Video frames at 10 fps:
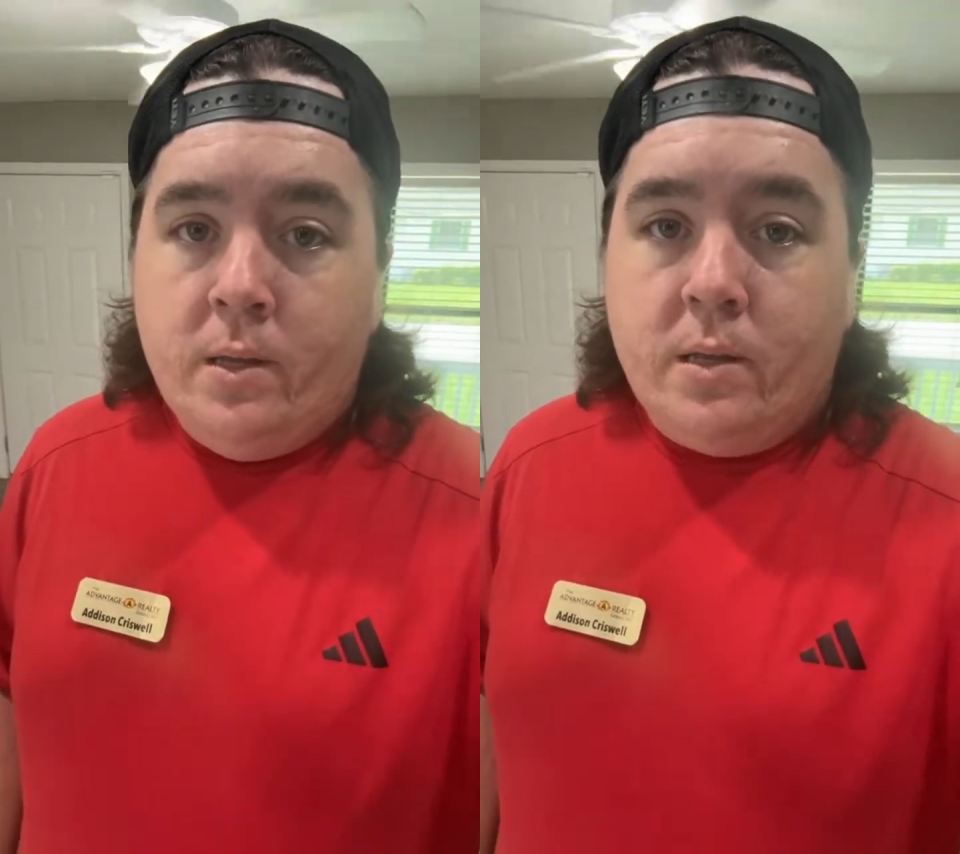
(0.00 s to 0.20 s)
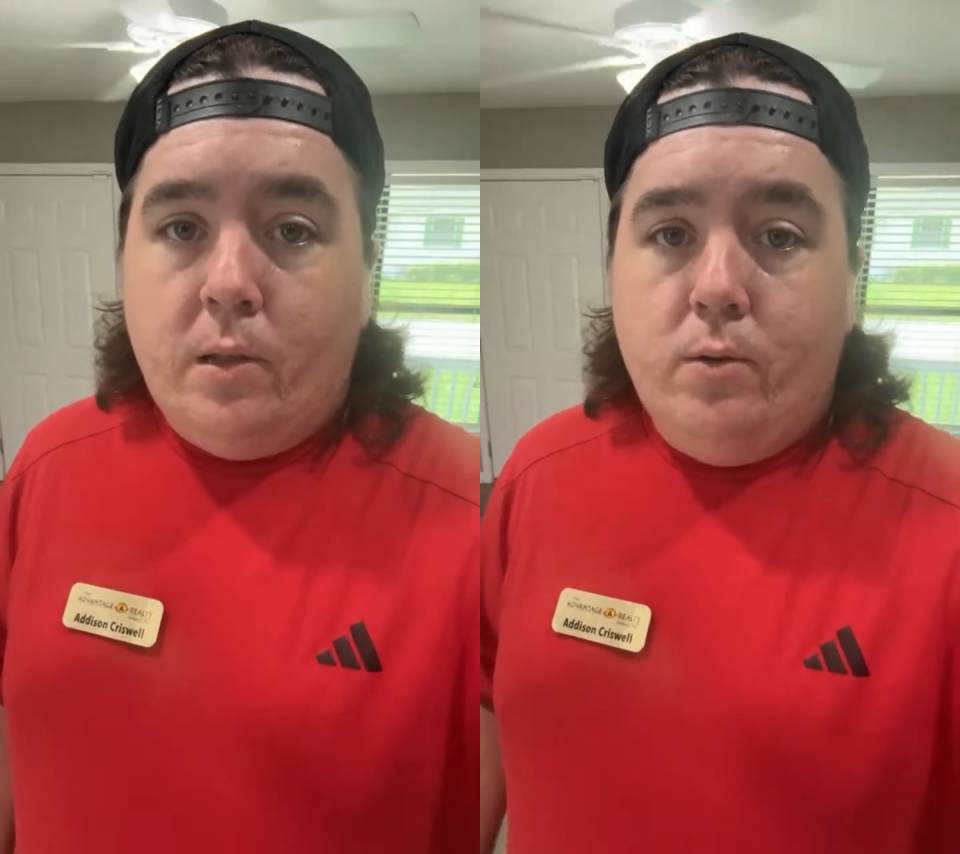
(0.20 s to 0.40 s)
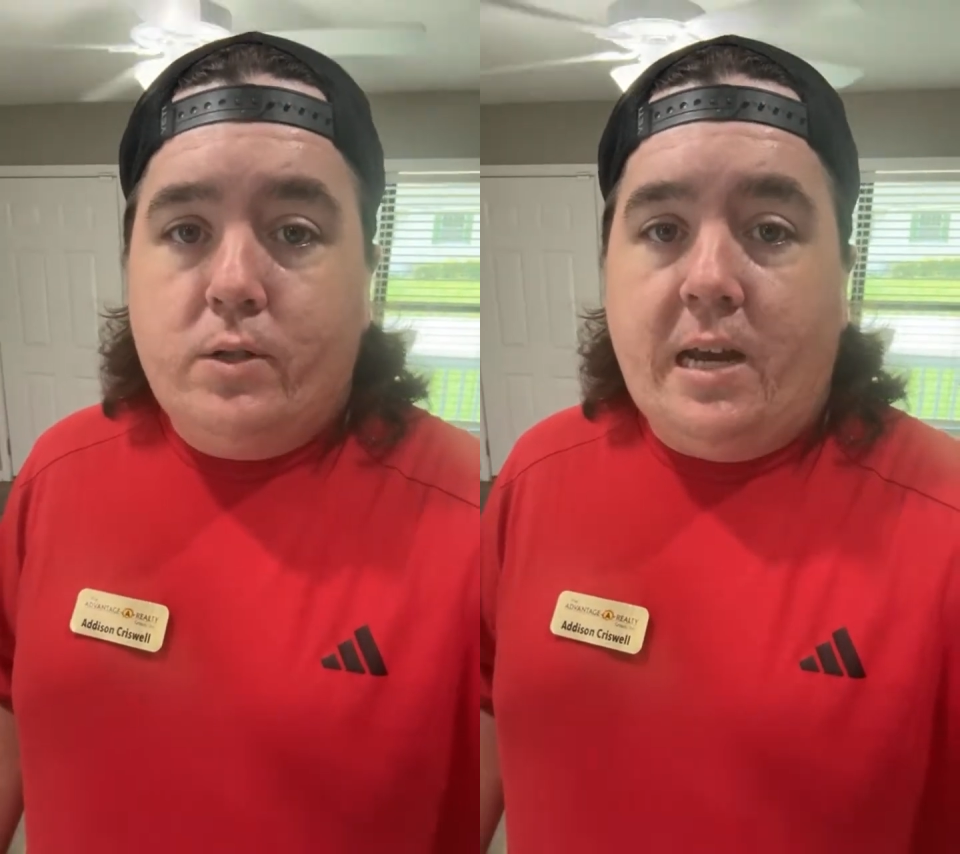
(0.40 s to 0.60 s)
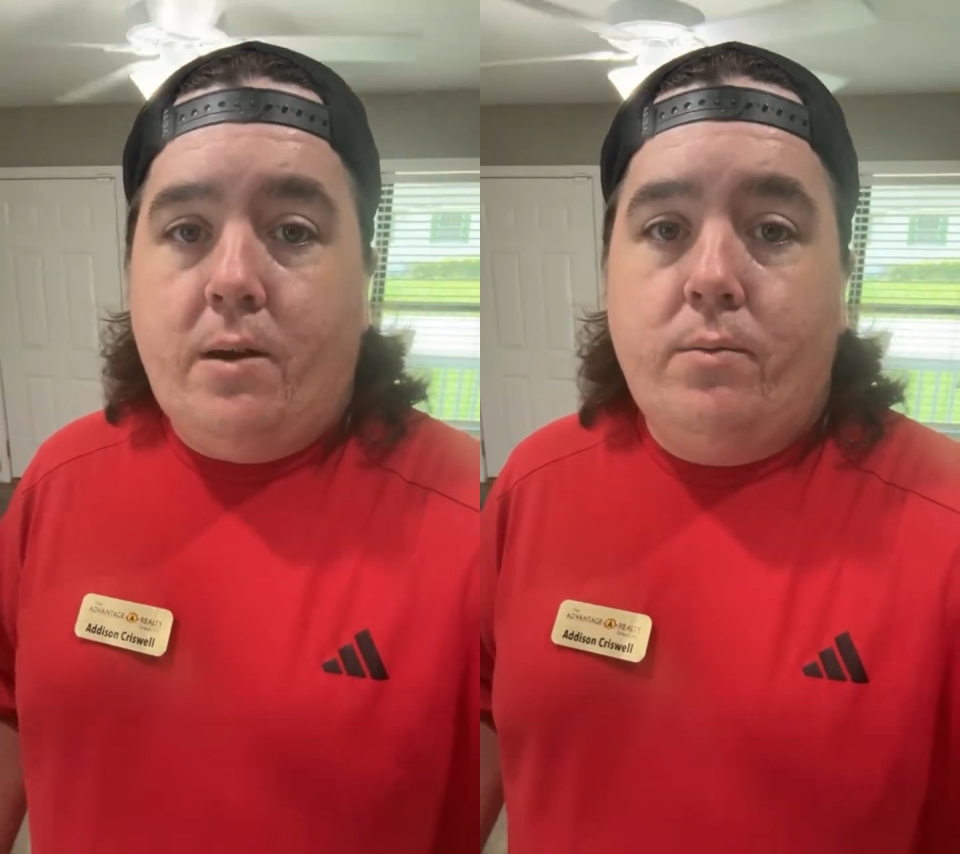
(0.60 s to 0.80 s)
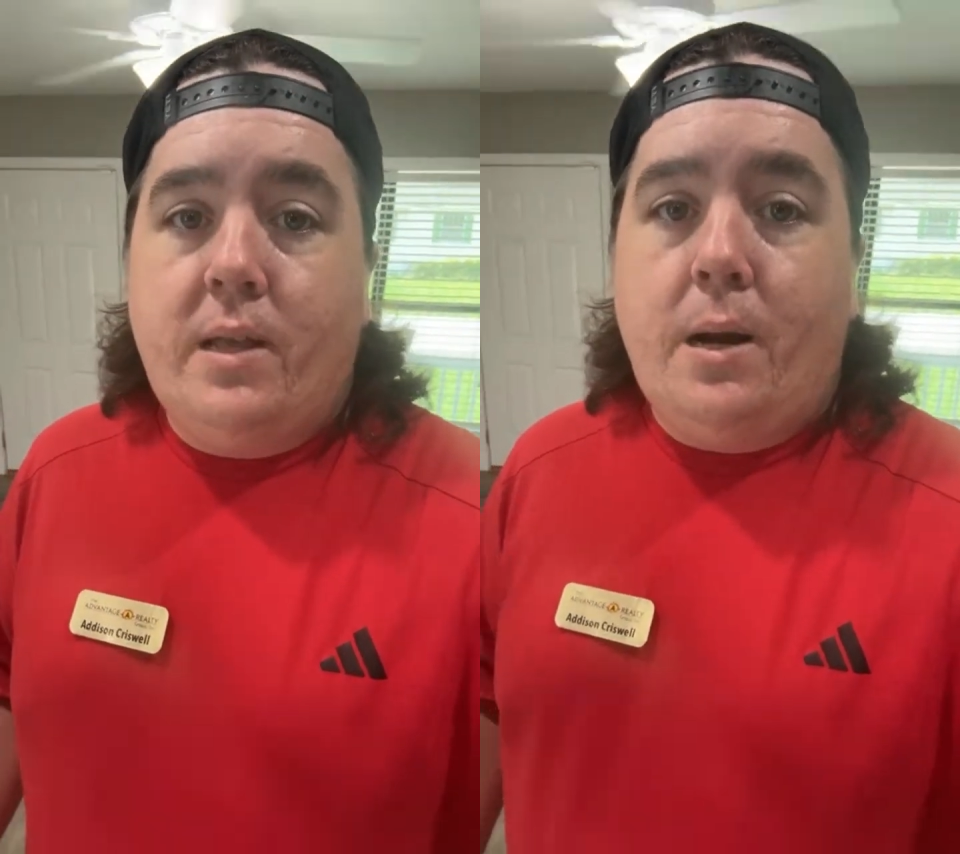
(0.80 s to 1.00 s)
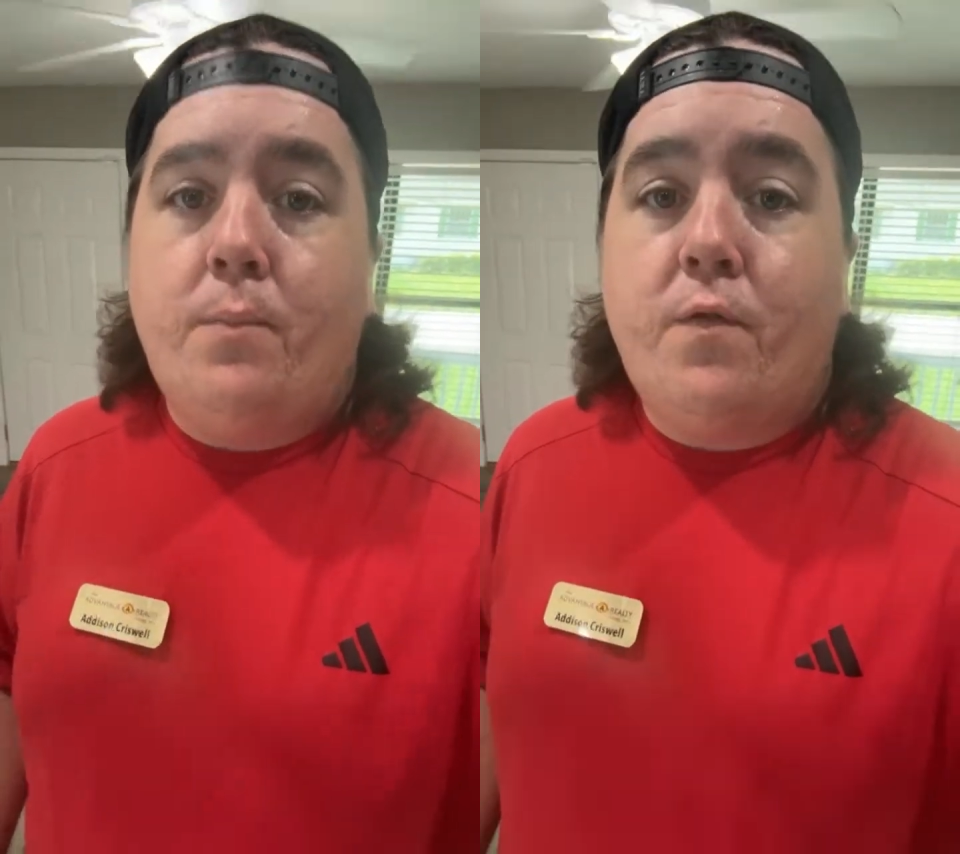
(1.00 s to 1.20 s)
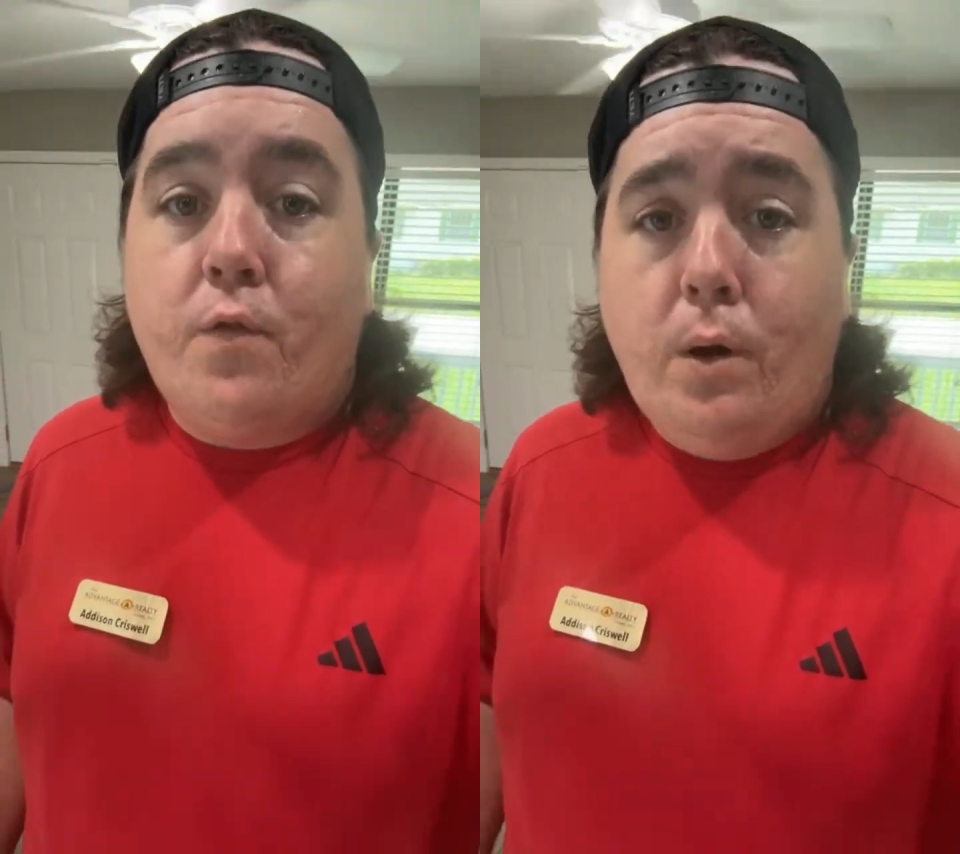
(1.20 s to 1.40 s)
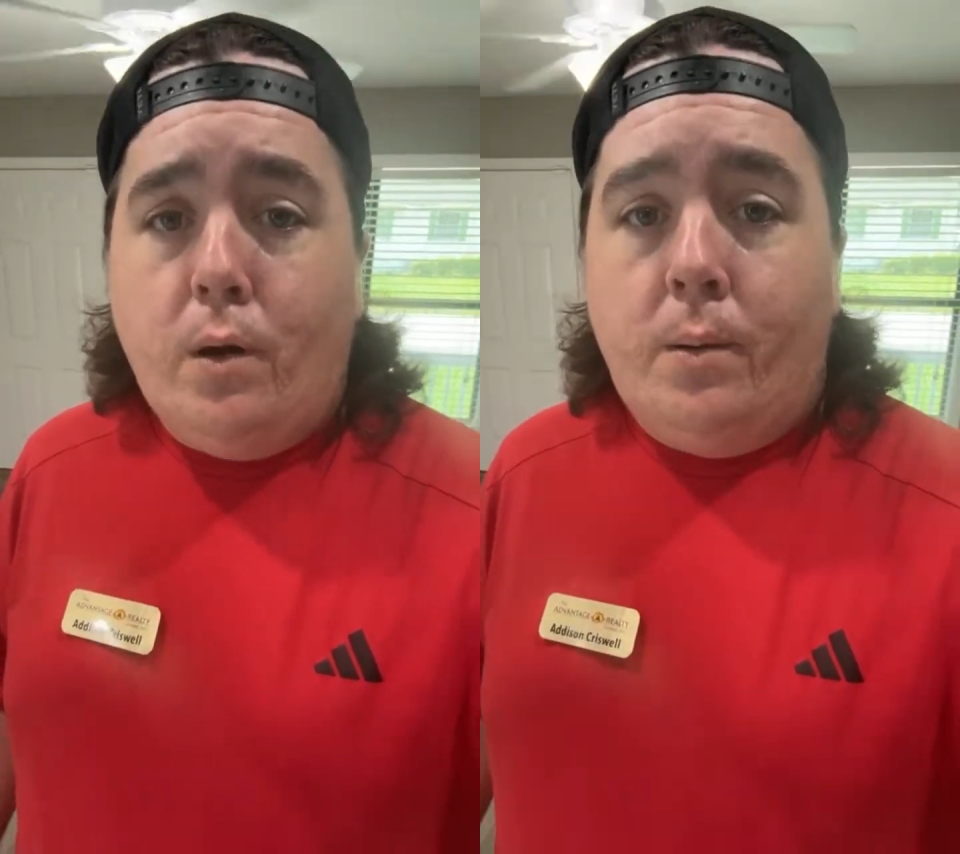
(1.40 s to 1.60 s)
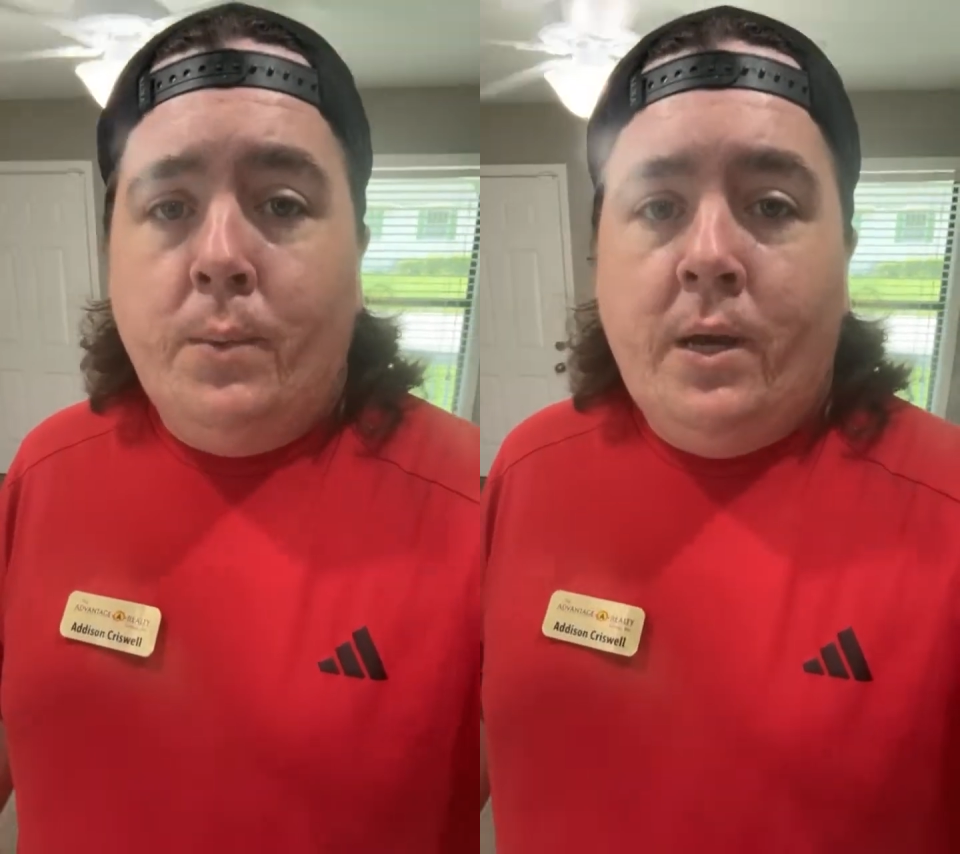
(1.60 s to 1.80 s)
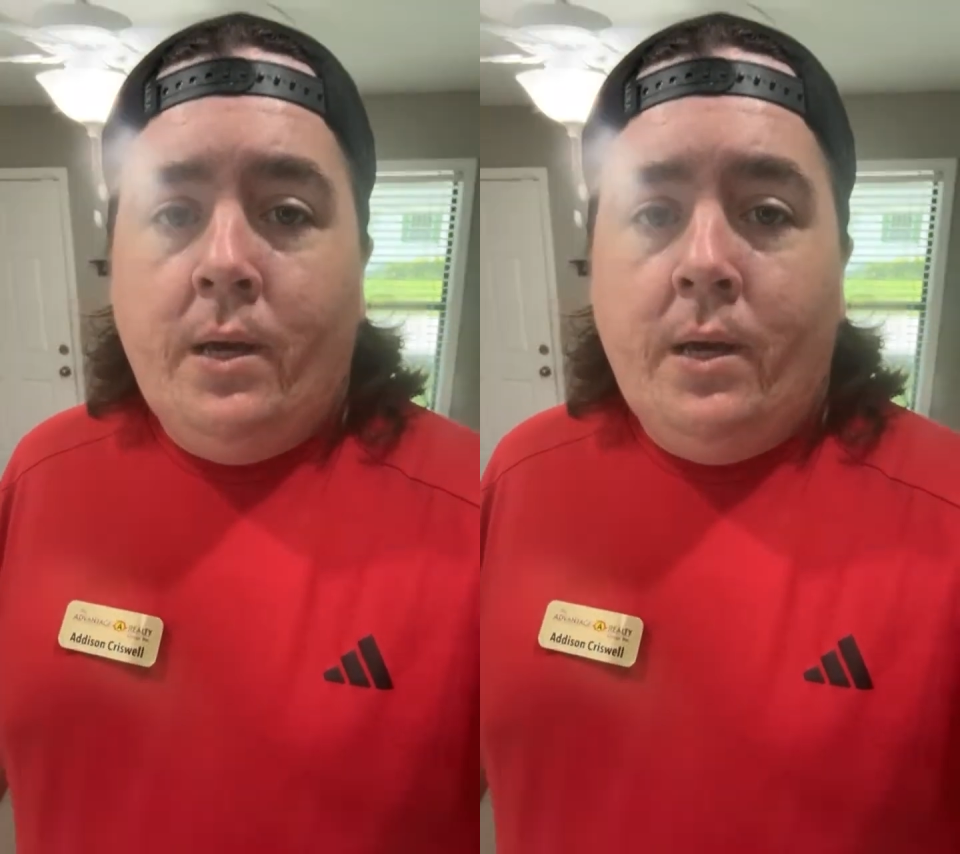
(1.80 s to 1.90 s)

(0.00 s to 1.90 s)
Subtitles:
the little town that I'm from.